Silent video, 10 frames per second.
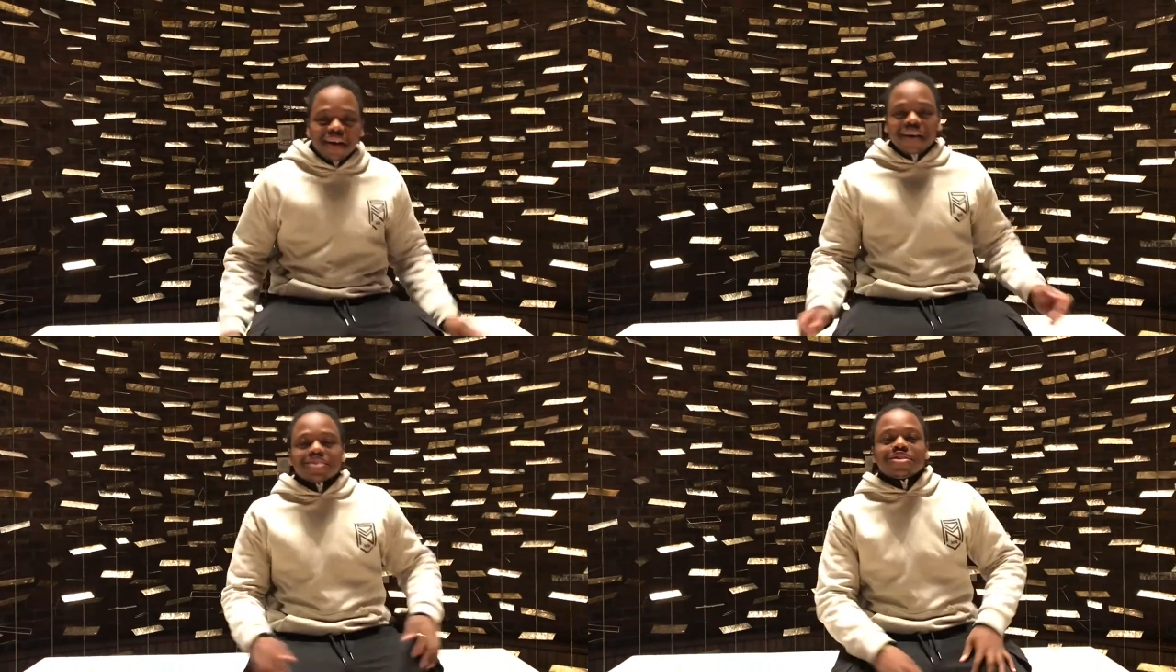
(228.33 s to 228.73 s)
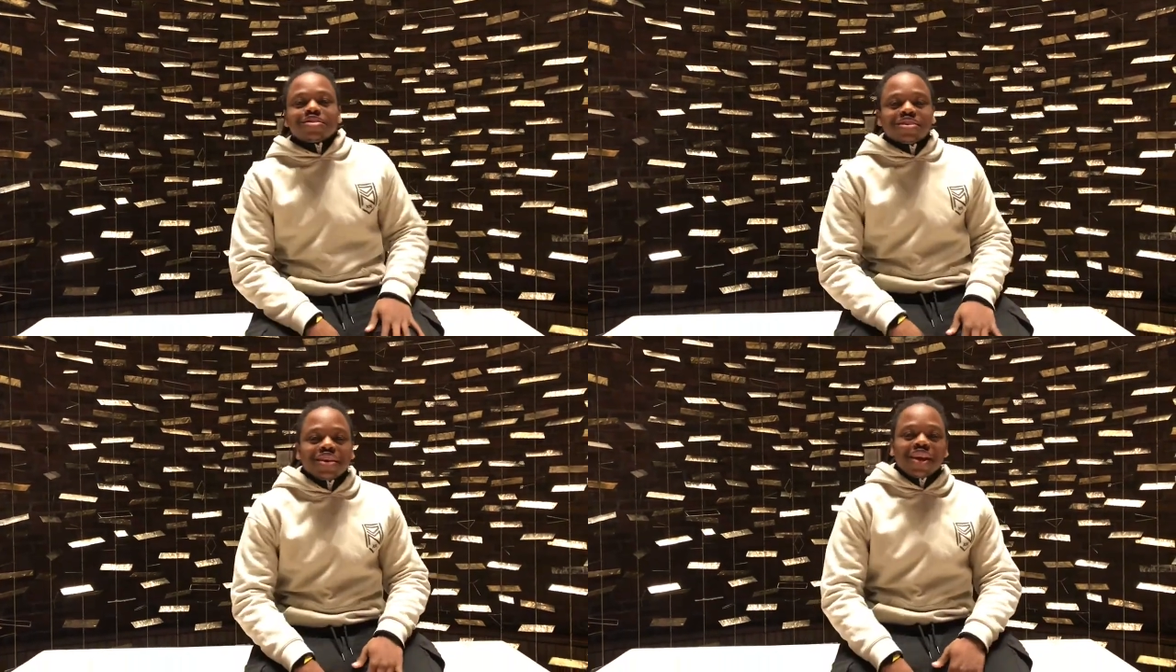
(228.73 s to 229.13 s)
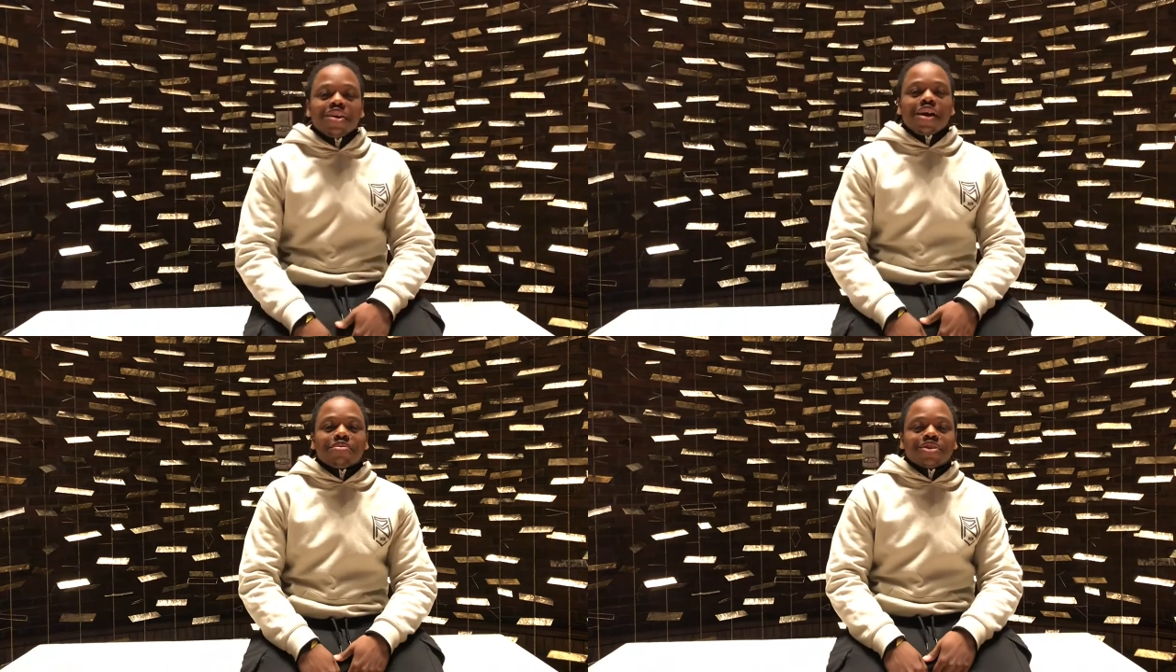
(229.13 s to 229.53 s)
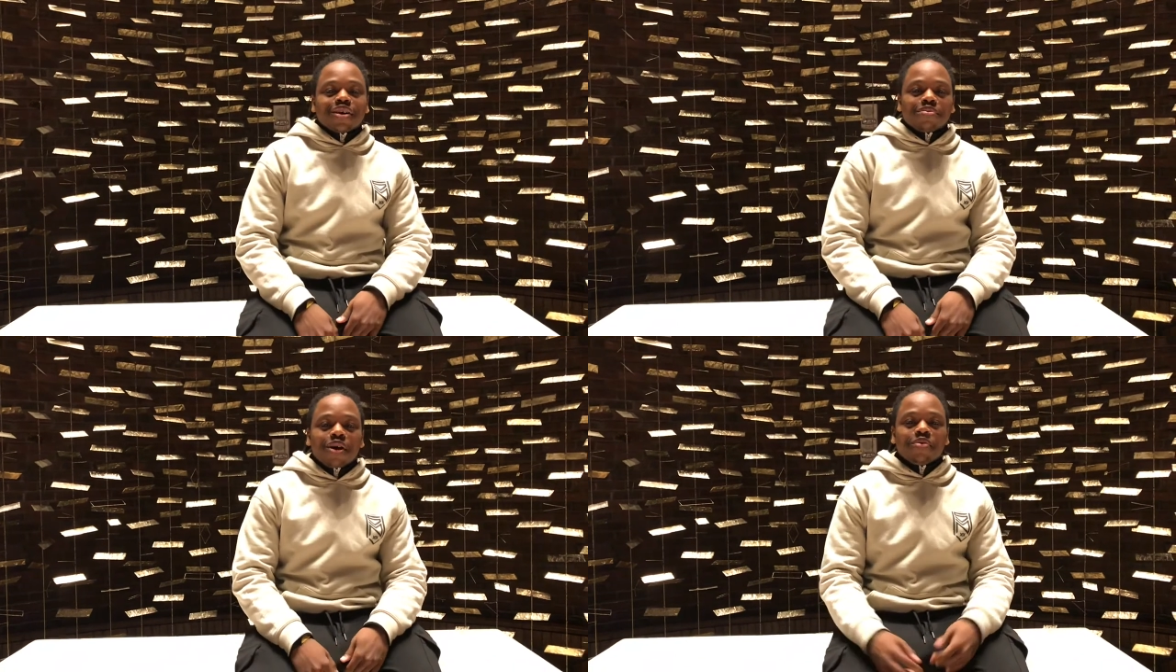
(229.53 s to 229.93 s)
All right, so today I'm going to
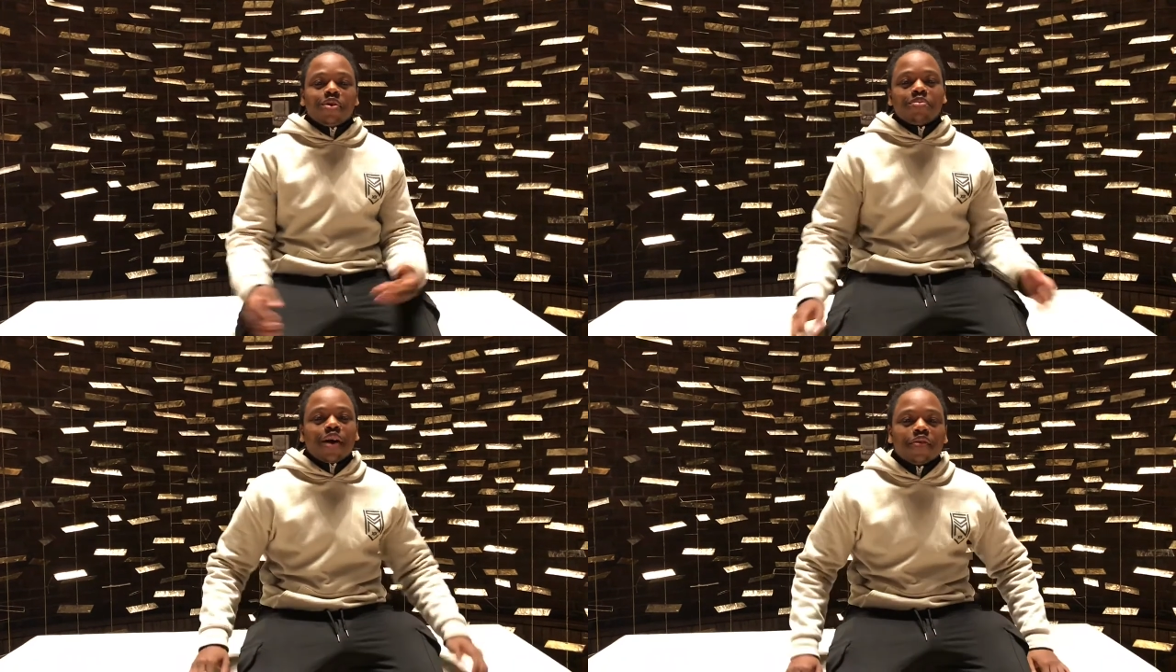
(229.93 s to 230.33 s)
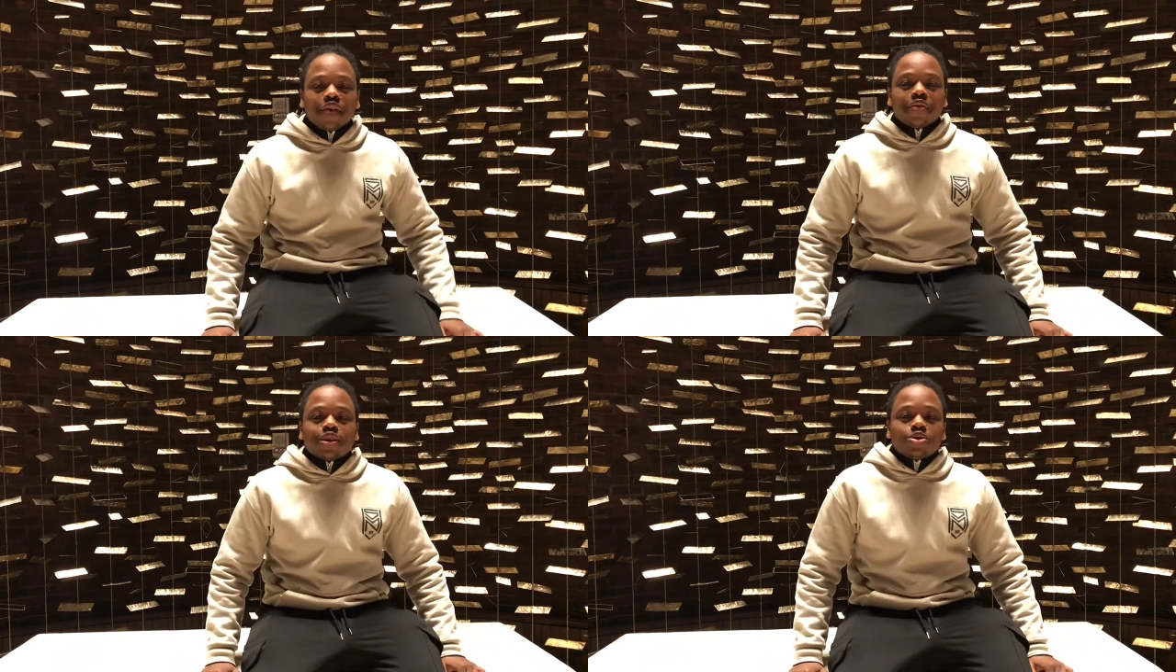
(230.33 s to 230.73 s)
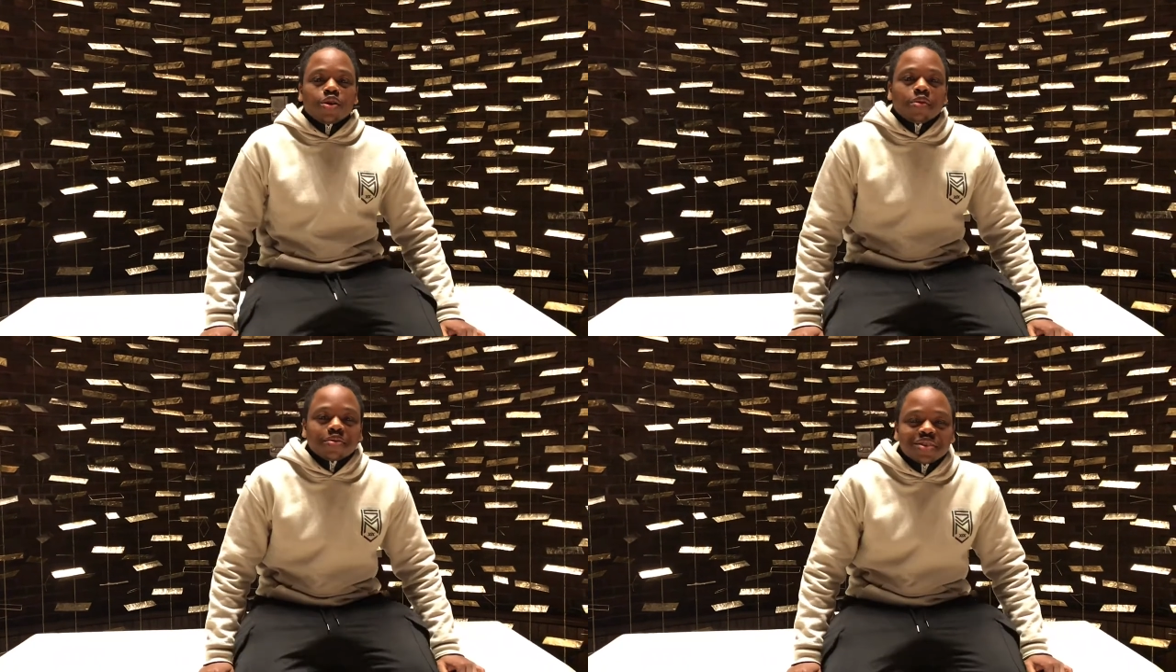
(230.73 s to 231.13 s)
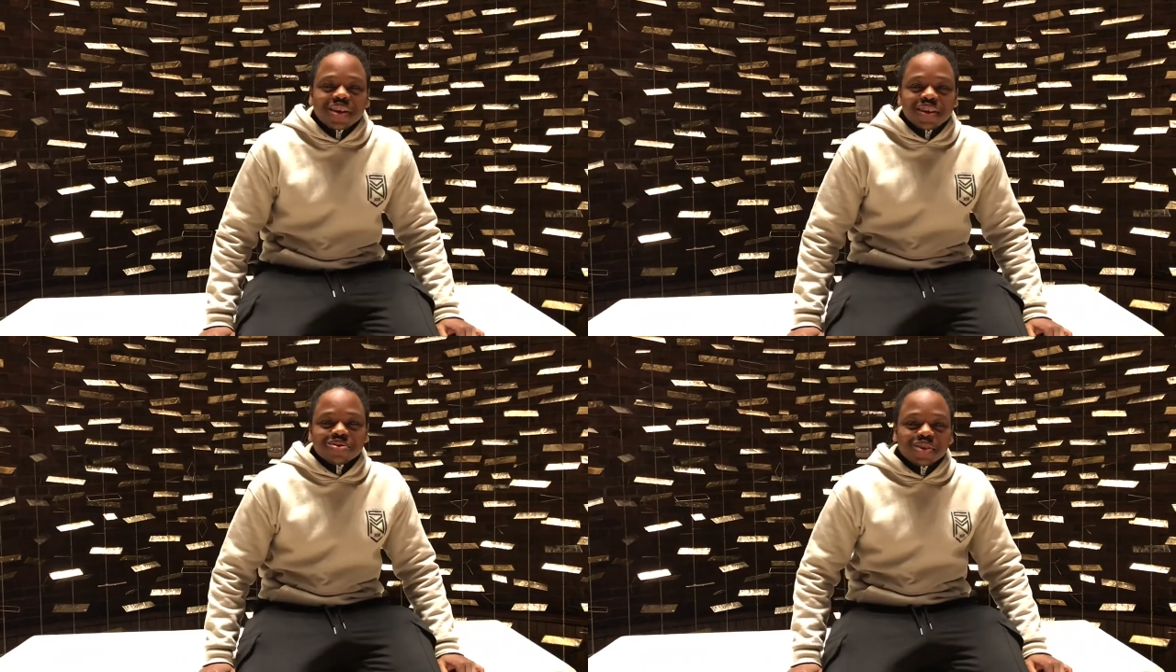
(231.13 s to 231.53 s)
talk about what my favorite enjoyment of
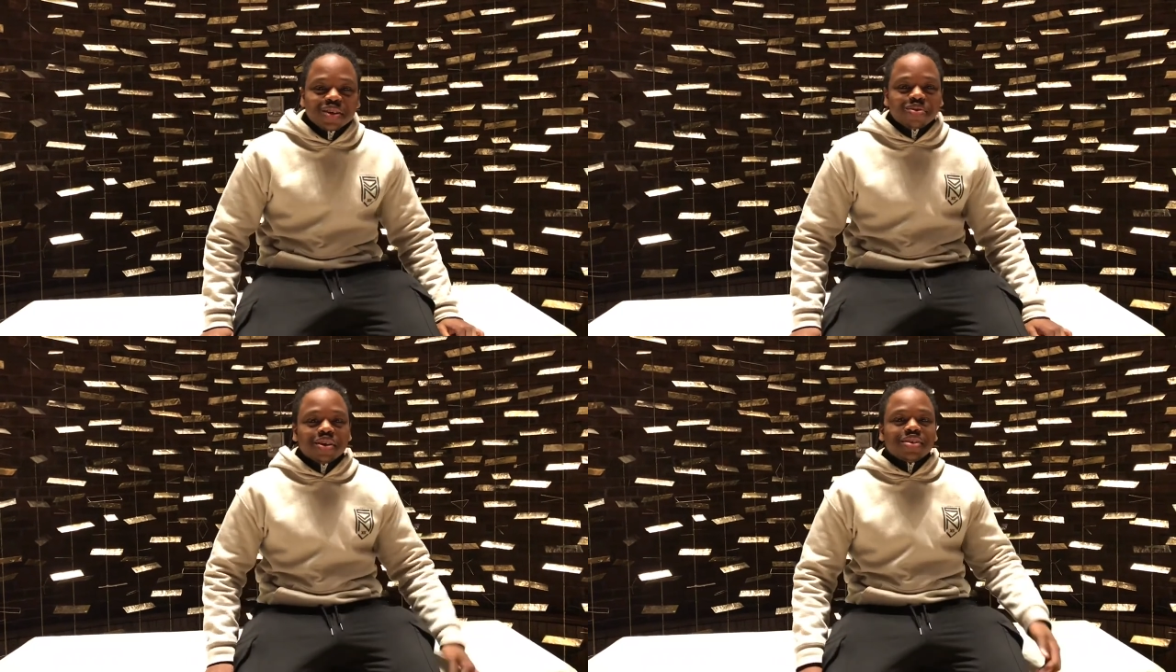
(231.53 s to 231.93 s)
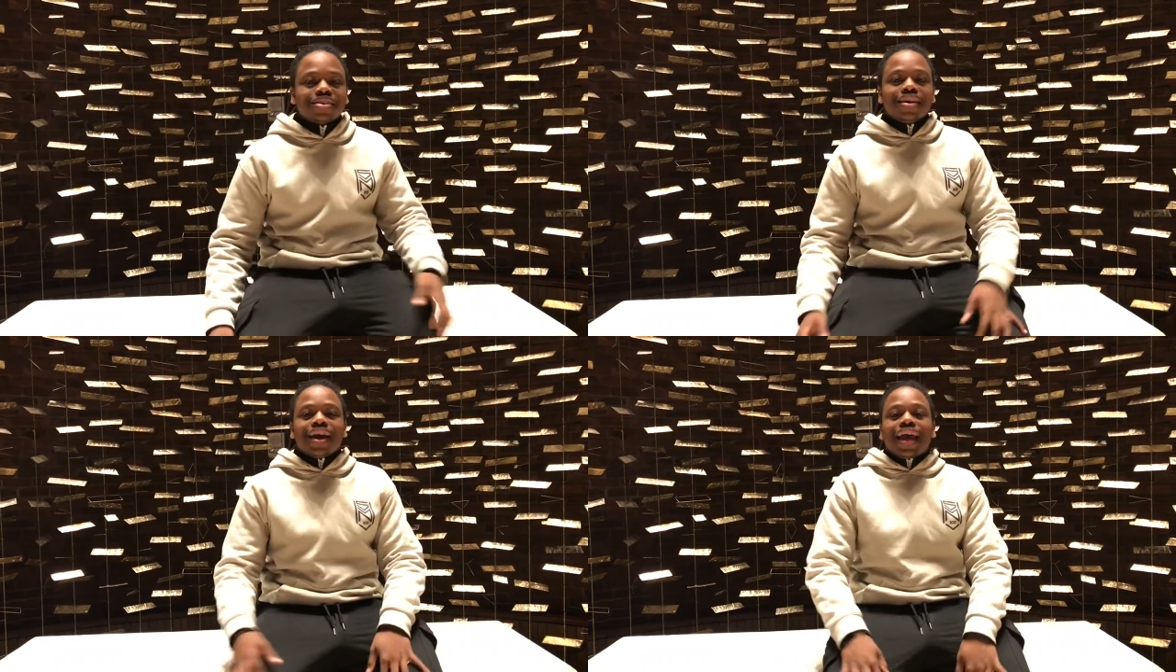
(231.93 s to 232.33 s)
today's reading was.